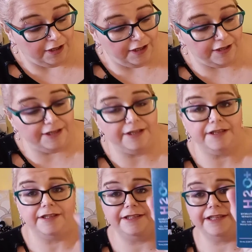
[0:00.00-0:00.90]
This
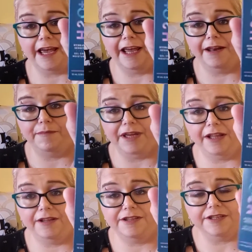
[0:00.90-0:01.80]
is 10
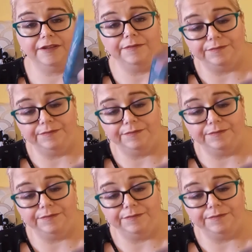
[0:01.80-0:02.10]
mils.